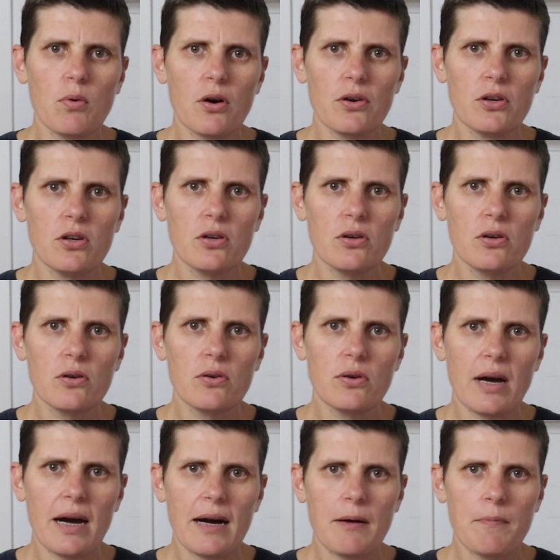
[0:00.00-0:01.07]
what
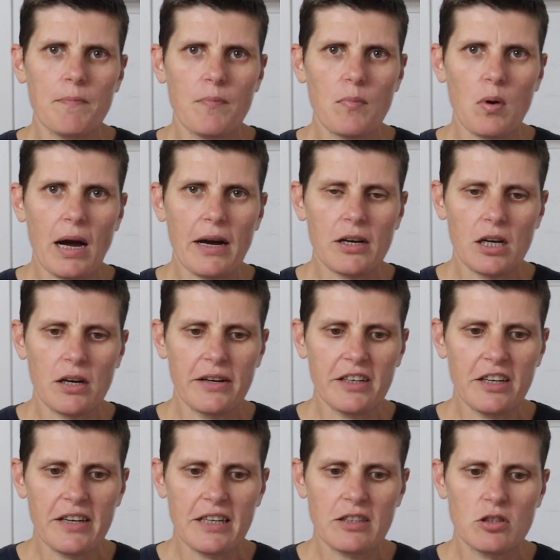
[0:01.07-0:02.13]
you are going
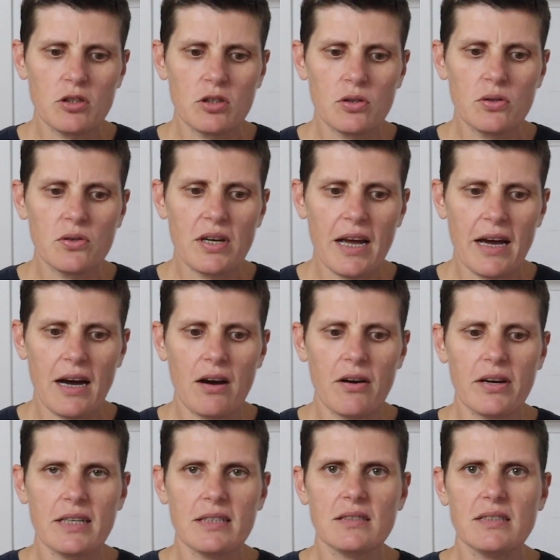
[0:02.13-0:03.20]
to need to do
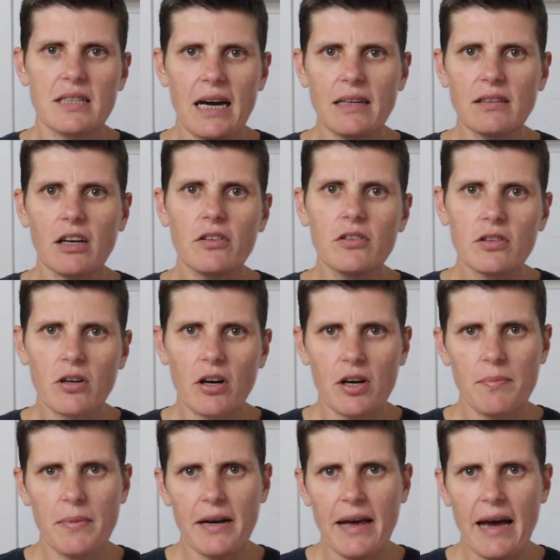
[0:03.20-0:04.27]
now is download the
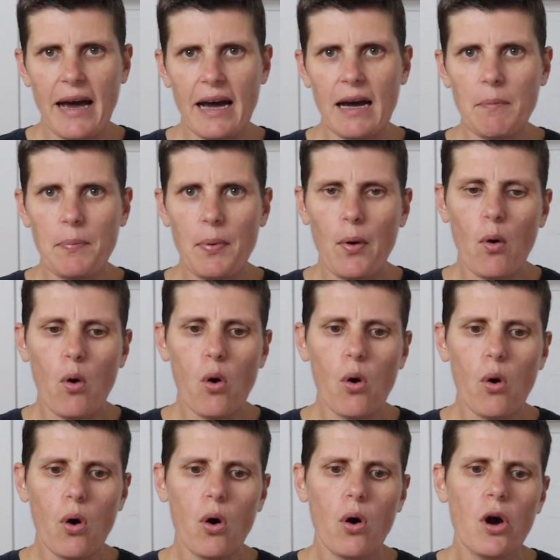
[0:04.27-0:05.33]
Cronometer app
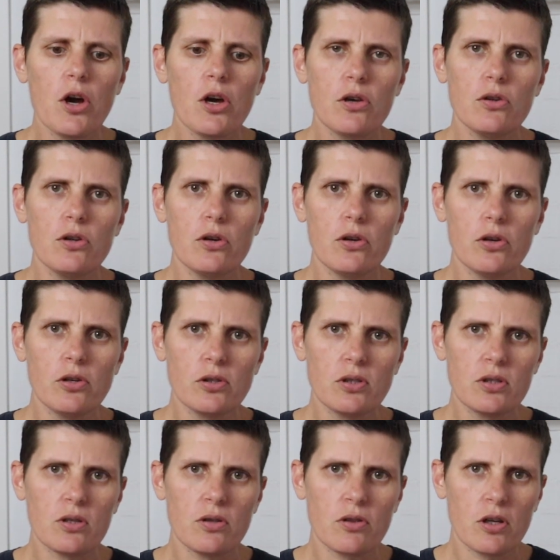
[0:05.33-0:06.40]
or
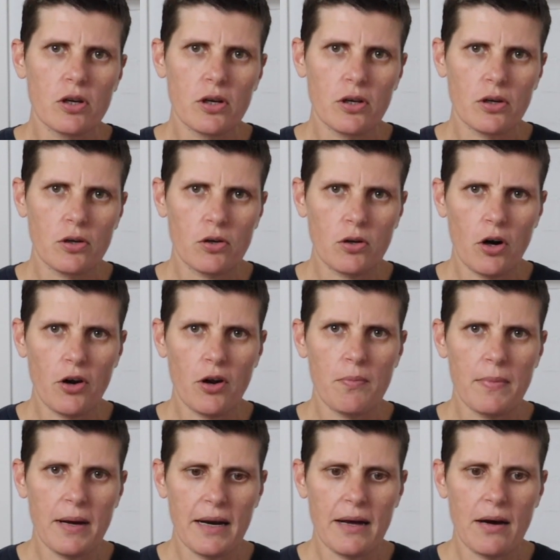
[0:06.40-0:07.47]
use the
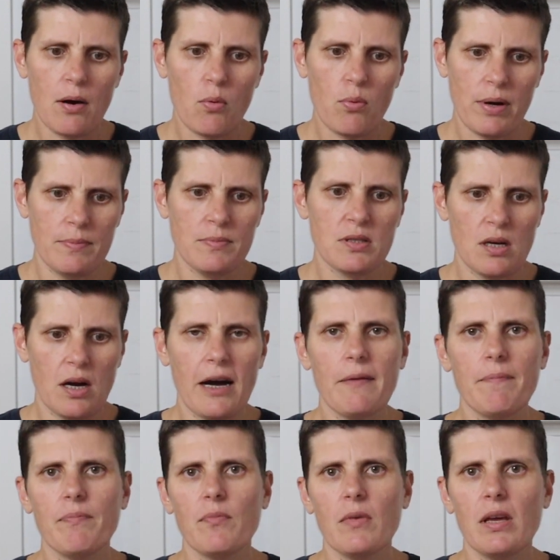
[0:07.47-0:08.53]
Cronometer website.